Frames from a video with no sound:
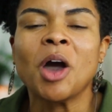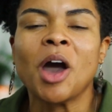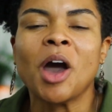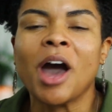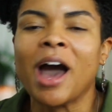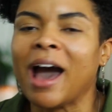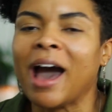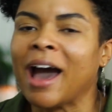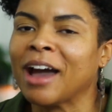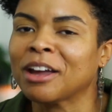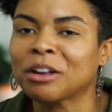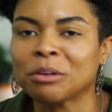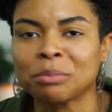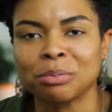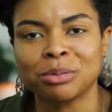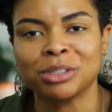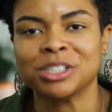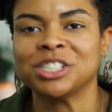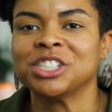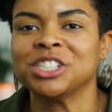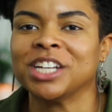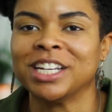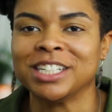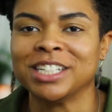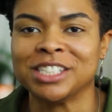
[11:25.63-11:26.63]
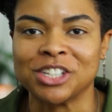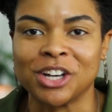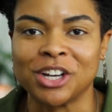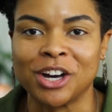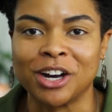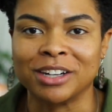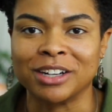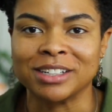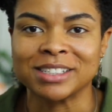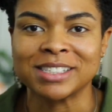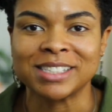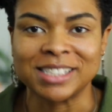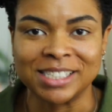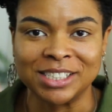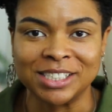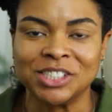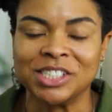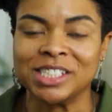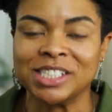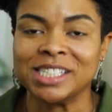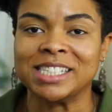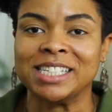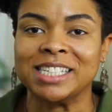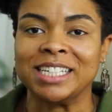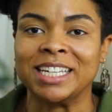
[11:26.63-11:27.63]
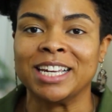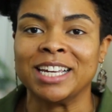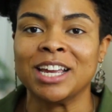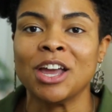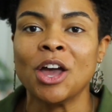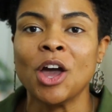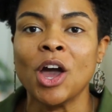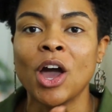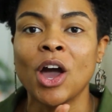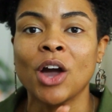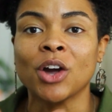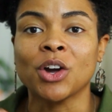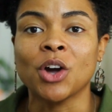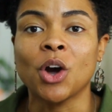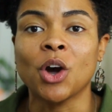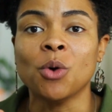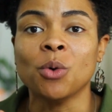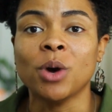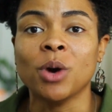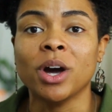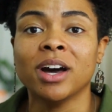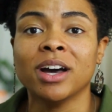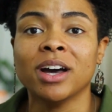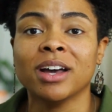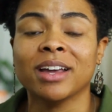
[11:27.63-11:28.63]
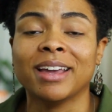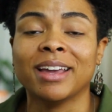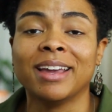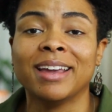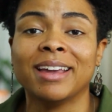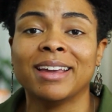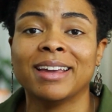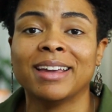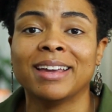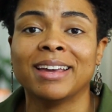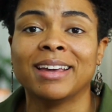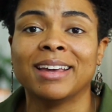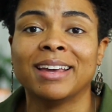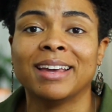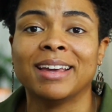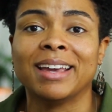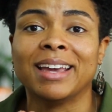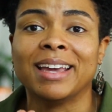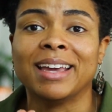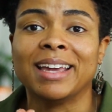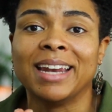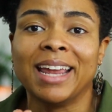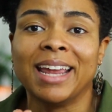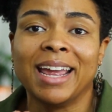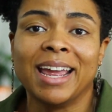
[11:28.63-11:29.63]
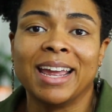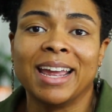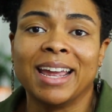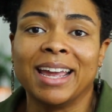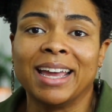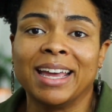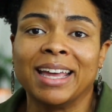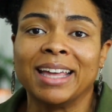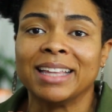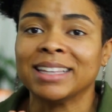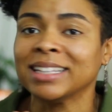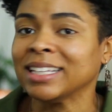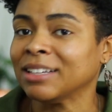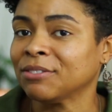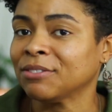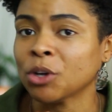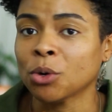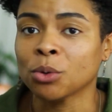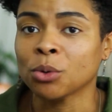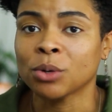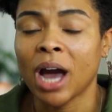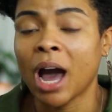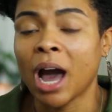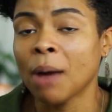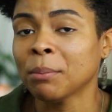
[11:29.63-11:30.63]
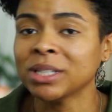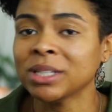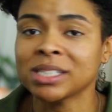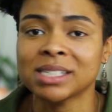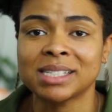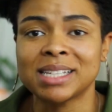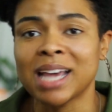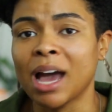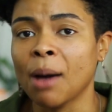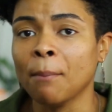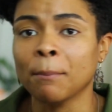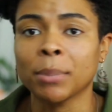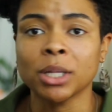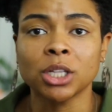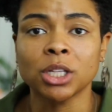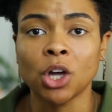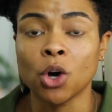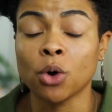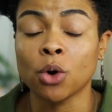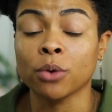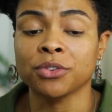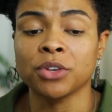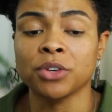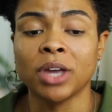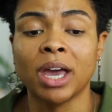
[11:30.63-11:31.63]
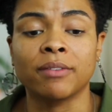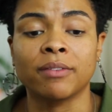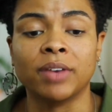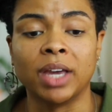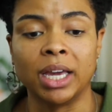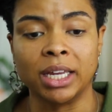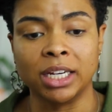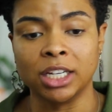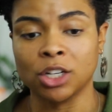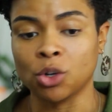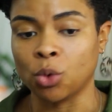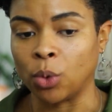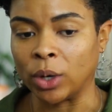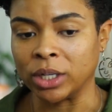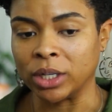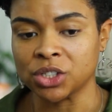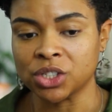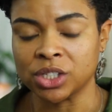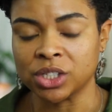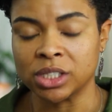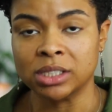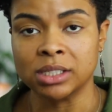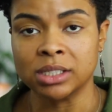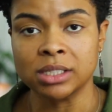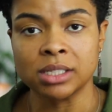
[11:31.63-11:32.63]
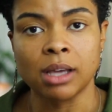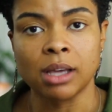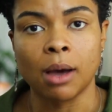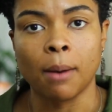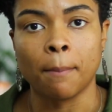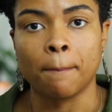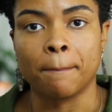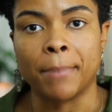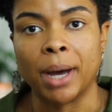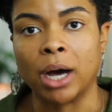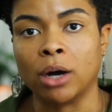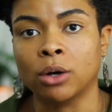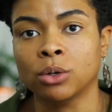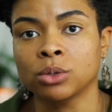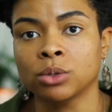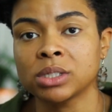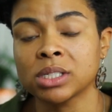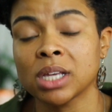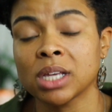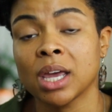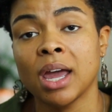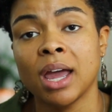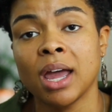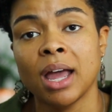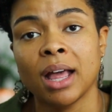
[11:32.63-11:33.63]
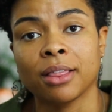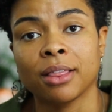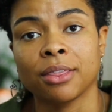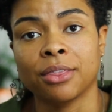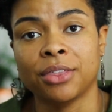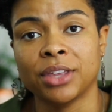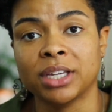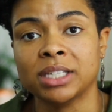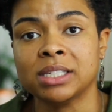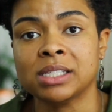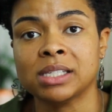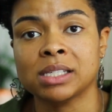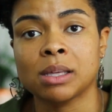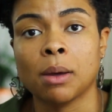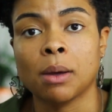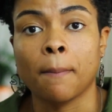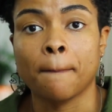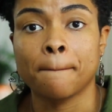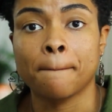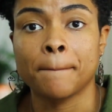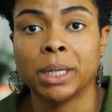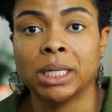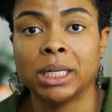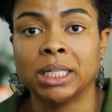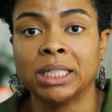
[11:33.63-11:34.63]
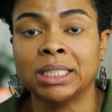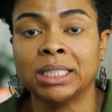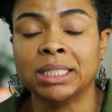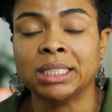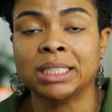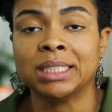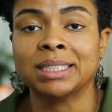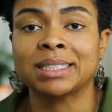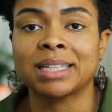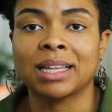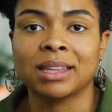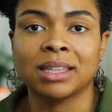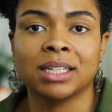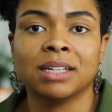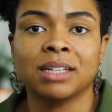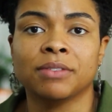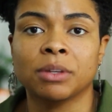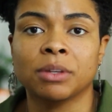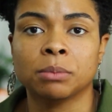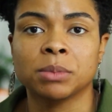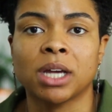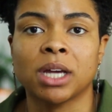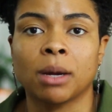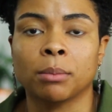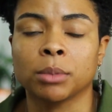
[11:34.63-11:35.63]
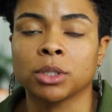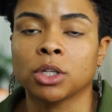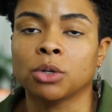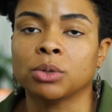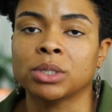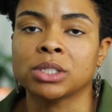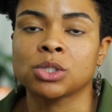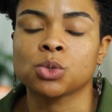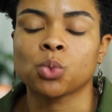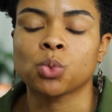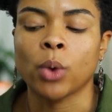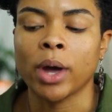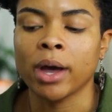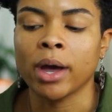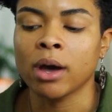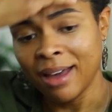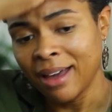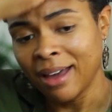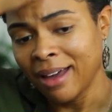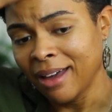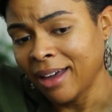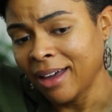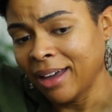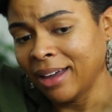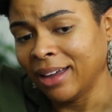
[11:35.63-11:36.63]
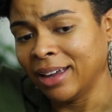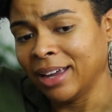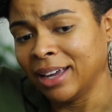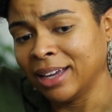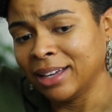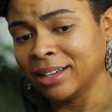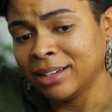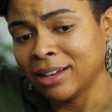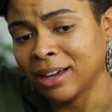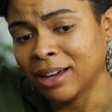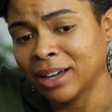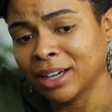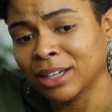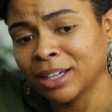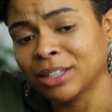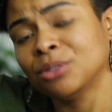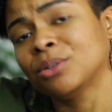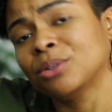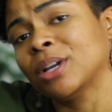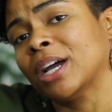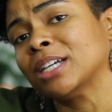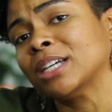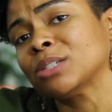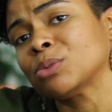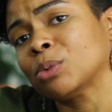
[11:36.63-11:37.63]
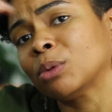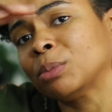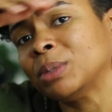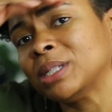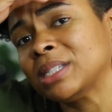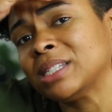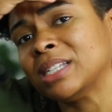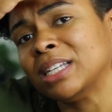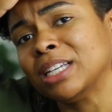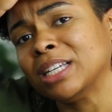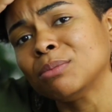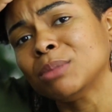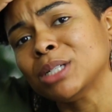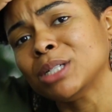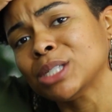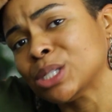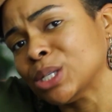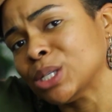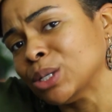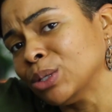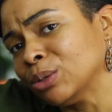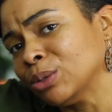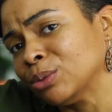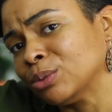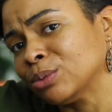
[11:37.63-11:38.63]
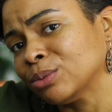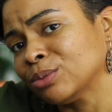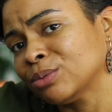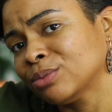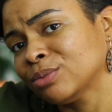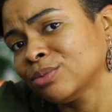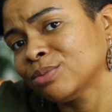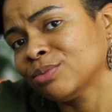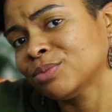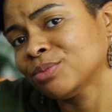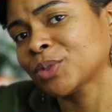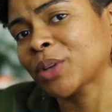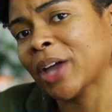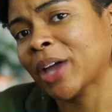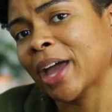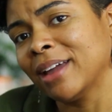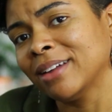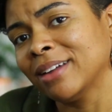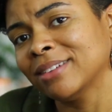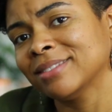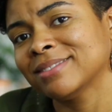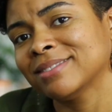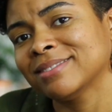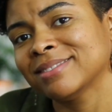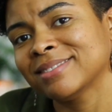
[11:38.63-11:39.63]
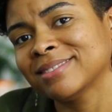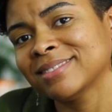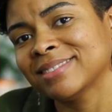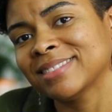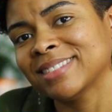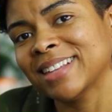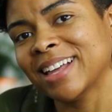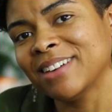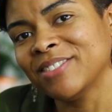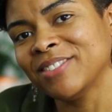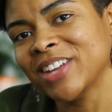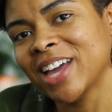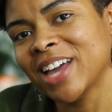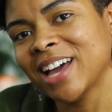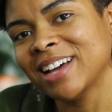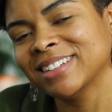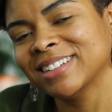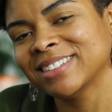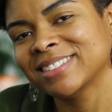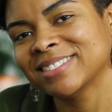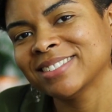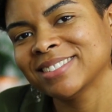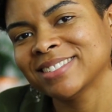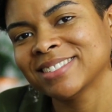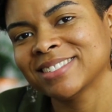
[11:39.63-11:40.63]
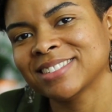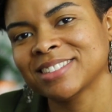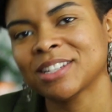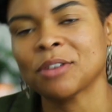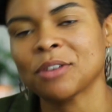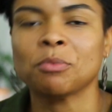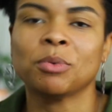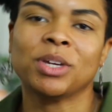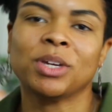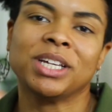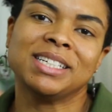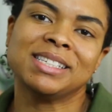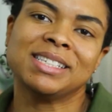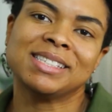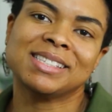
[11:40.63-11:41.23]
I appreciate y'all, seriously. Go ahead and leave your comments down below. If you have any questions about this, please leave them down below as well. And you guys will be seeing me soon. Okay? Love ya. Peace.